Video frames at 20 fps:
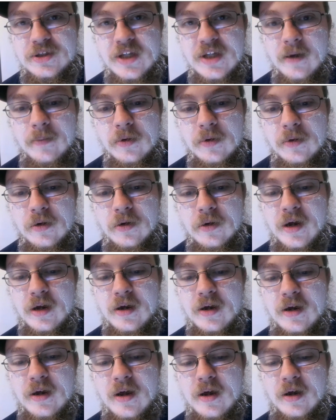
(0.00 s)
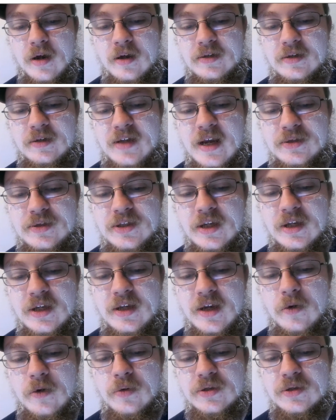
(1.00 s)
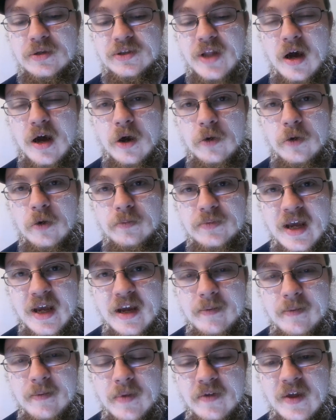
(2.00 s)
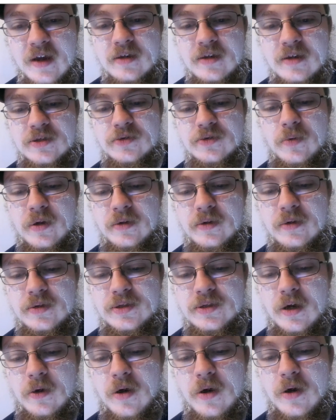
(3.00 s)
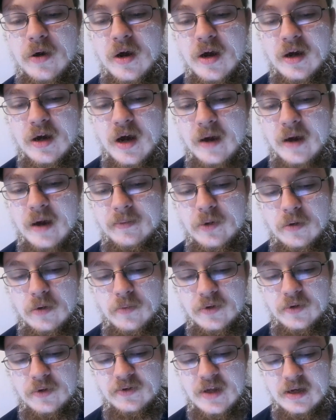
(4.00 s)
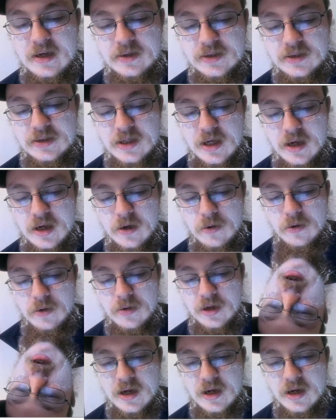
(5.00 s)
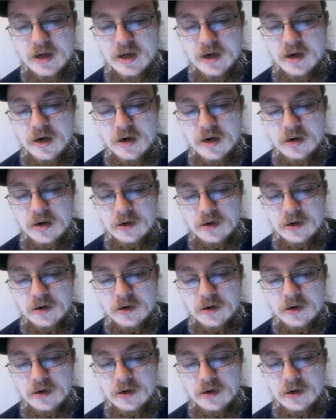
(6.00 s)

similar, and TCU is the home team in this one, so I'm going with TCU to get a